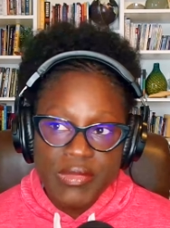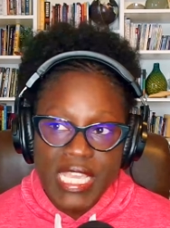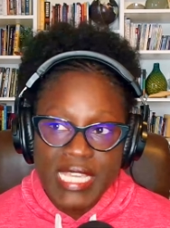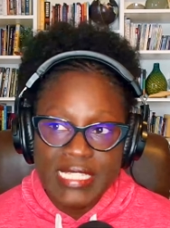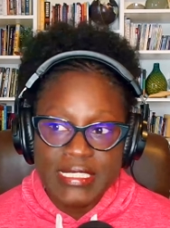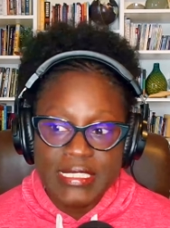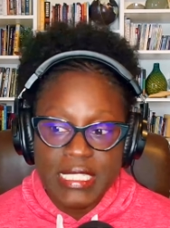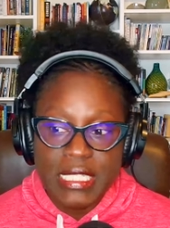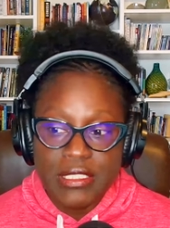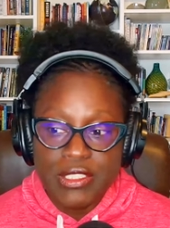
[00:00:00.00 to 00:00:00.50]

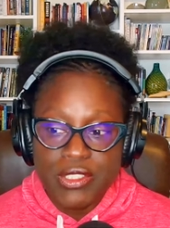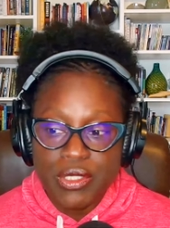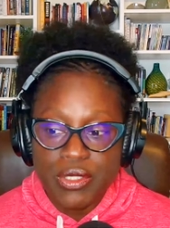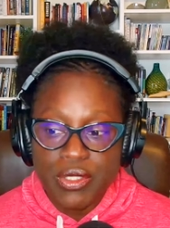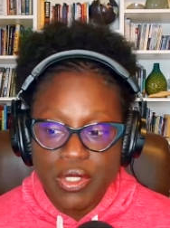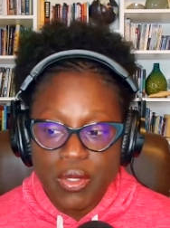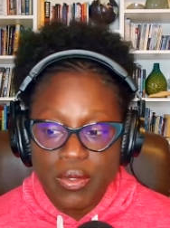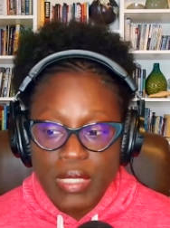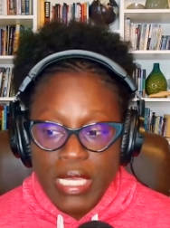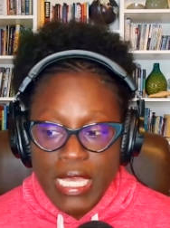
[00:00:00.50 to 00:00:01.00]
I said, you
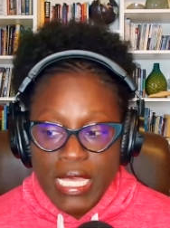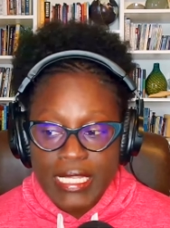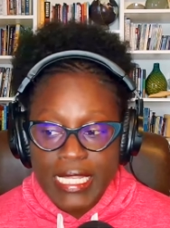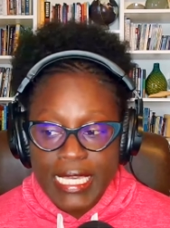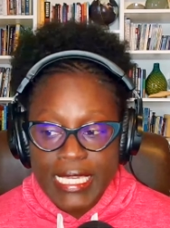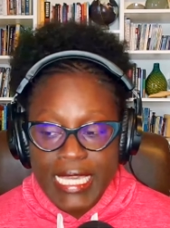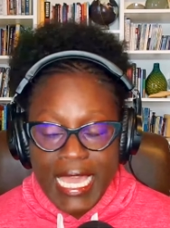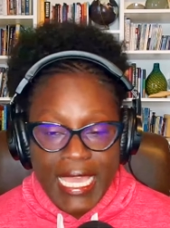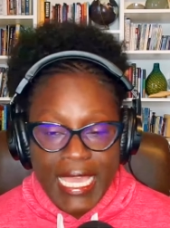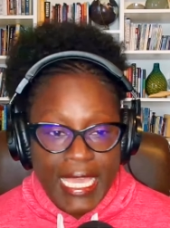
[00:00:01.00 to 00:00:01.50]
know,
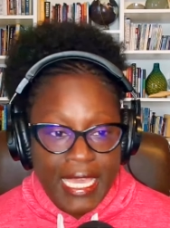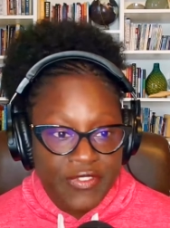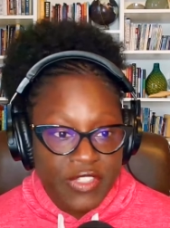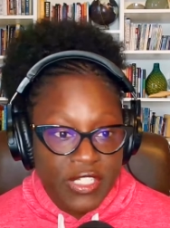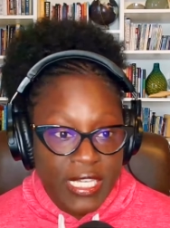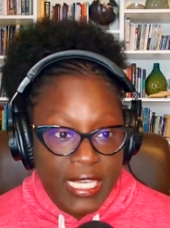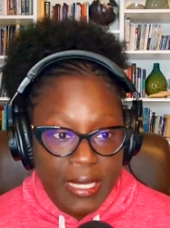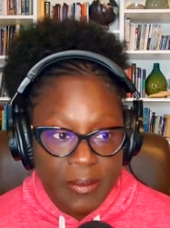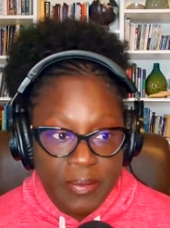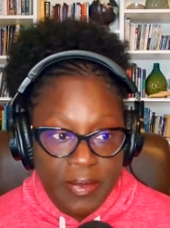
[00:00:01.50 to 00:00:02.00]
like I have
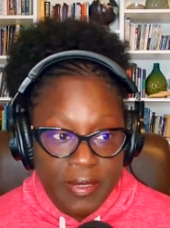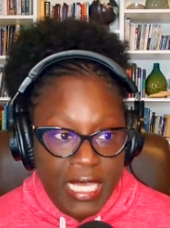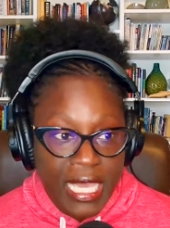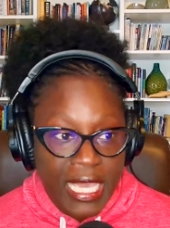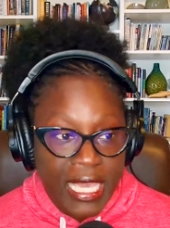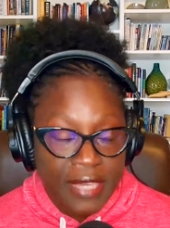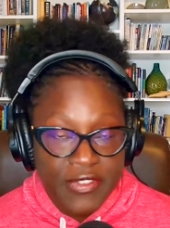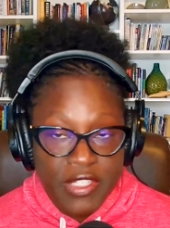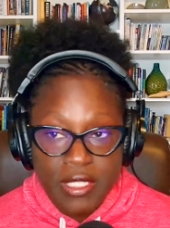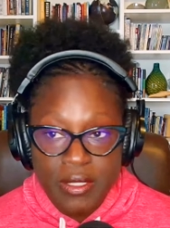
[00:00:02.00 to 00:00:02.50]

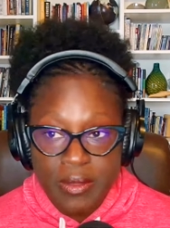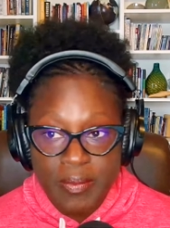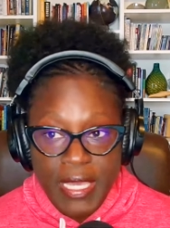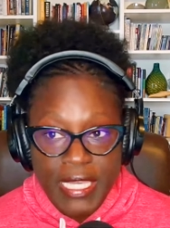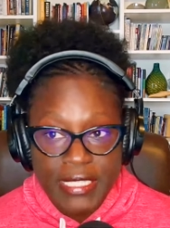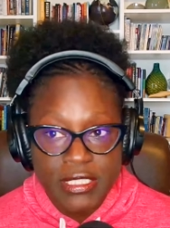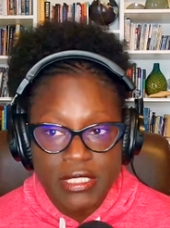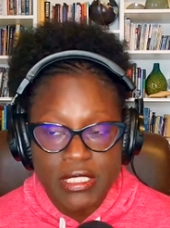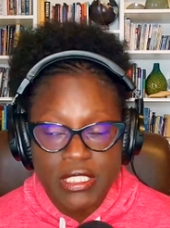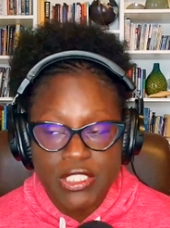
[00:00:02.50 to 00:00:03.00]
the
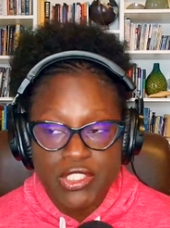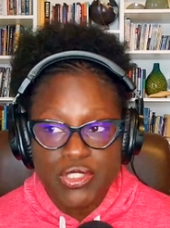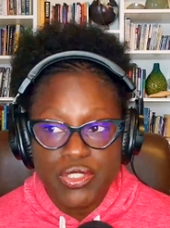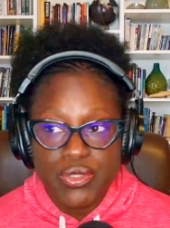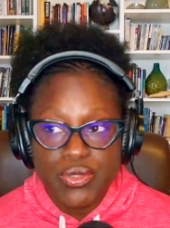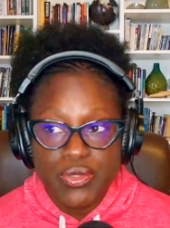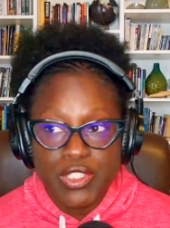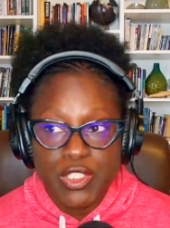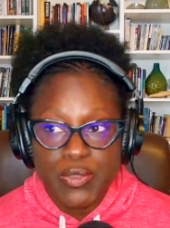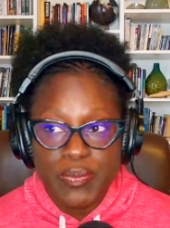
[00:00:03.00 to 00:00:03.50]
capacity
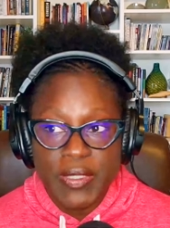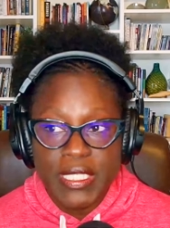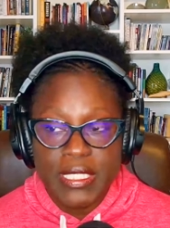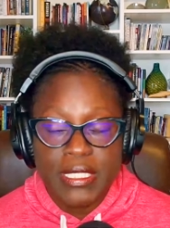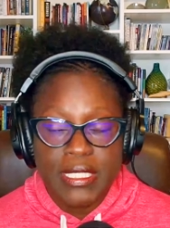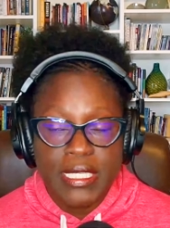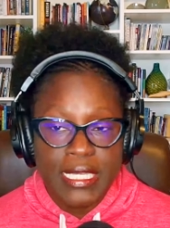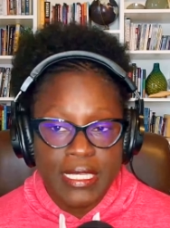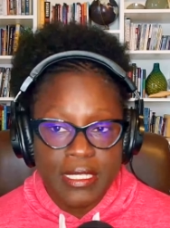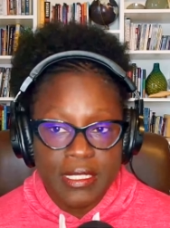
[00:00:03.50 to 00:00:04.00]
to
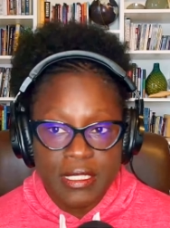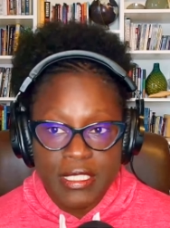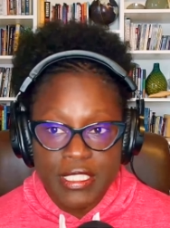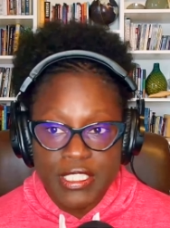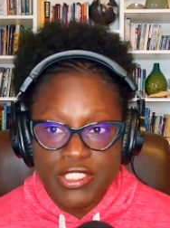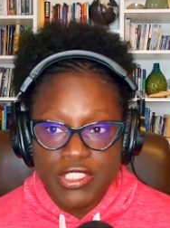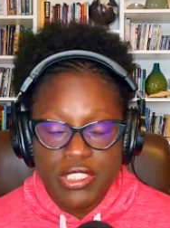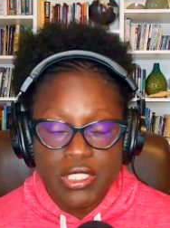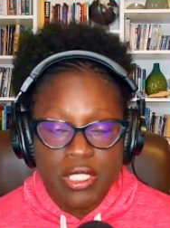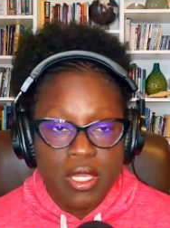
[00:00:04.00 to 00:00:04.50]
speak
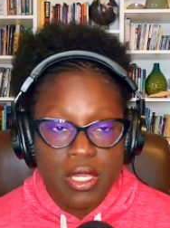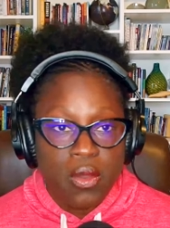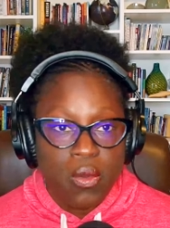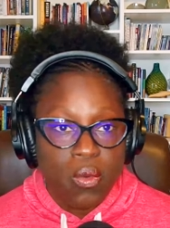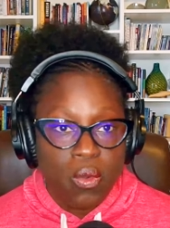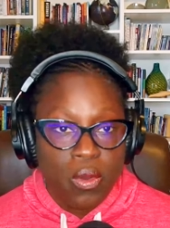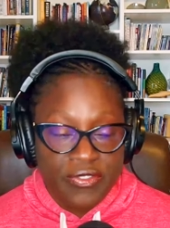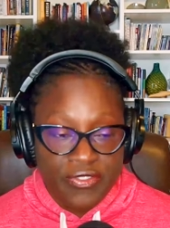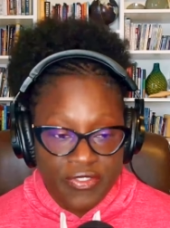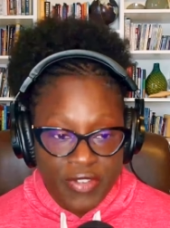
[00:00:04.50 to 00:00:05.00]
English
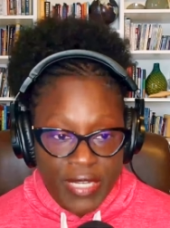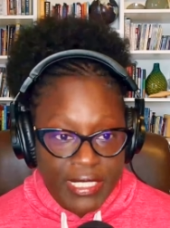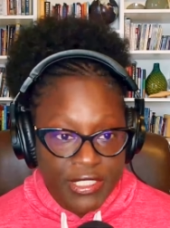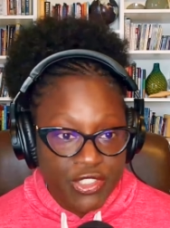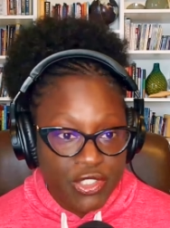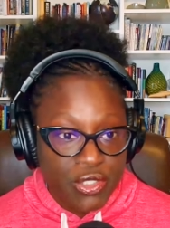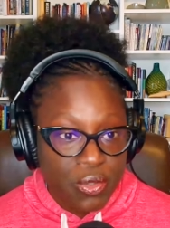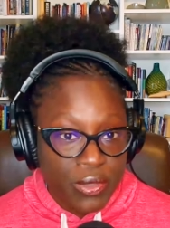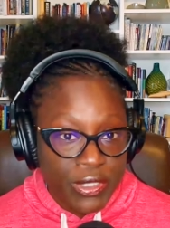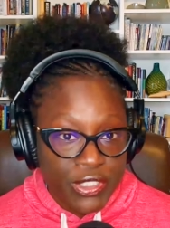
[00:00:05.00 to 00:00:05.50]
or
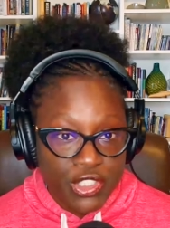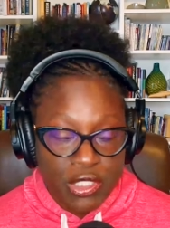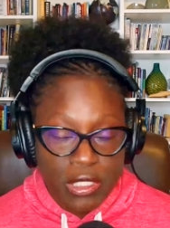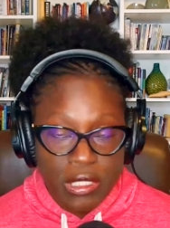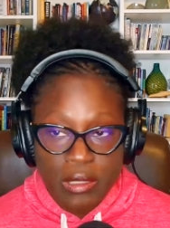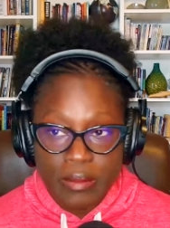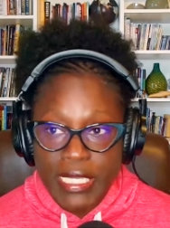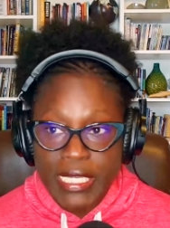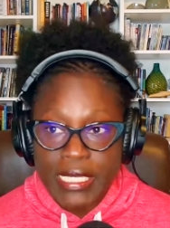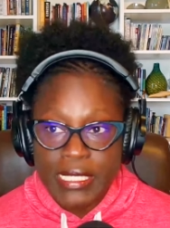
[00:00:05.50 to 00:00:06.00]
French or
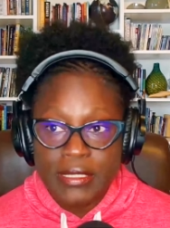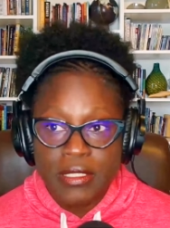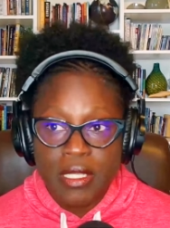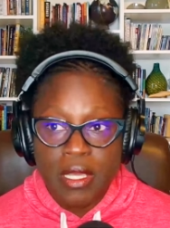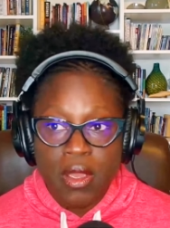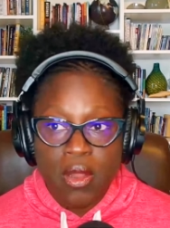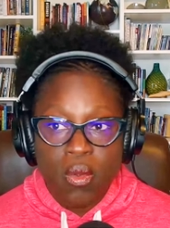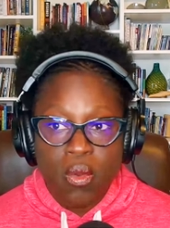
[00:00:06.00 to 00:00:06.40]
German